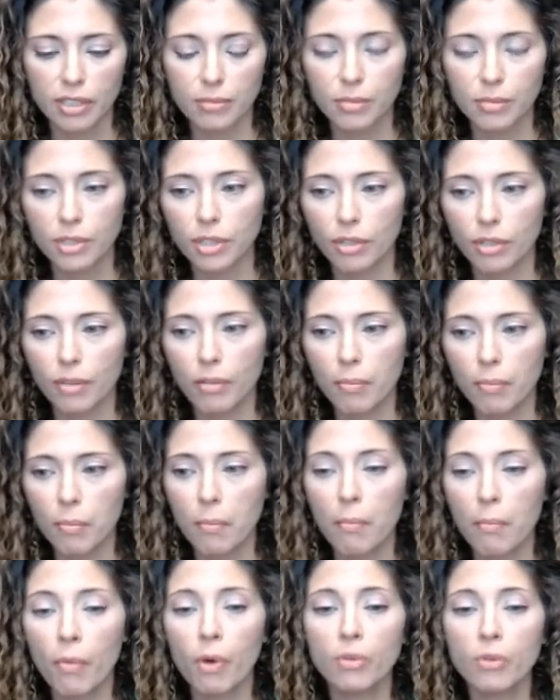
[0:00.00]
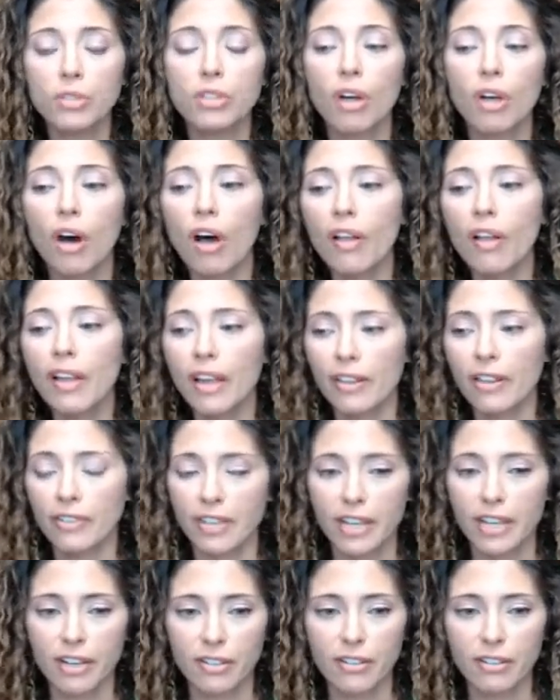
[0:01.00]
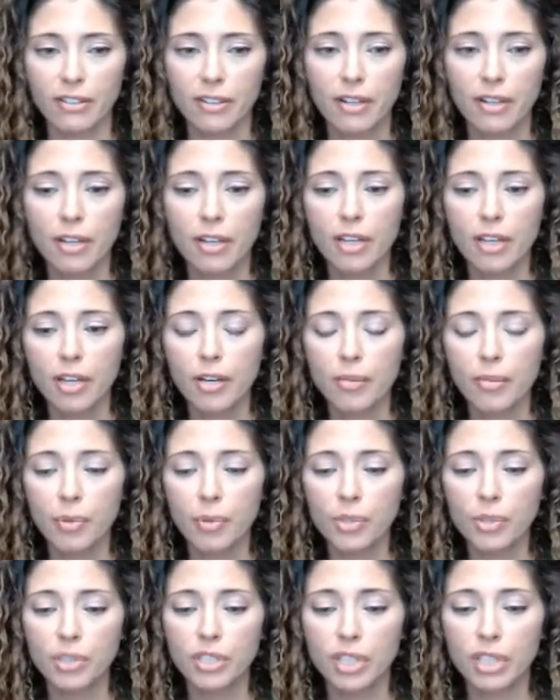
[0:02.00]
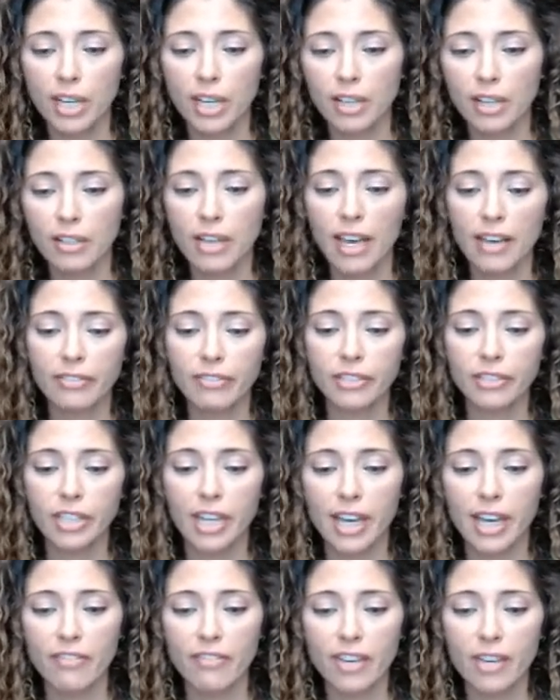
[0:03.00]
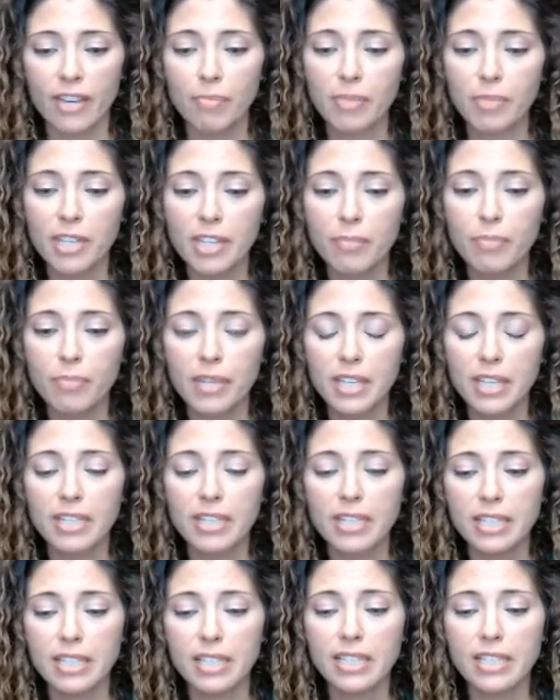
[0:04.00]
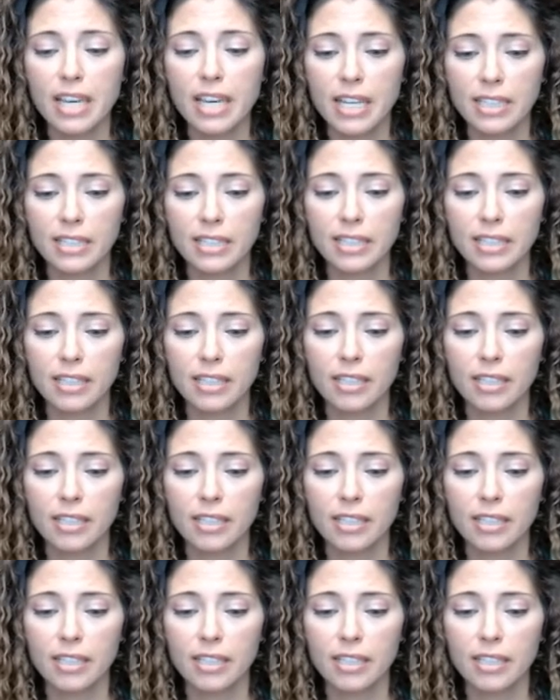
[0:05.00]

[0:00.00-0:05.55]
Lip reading: So most all healthcare personnel have to have a PPD test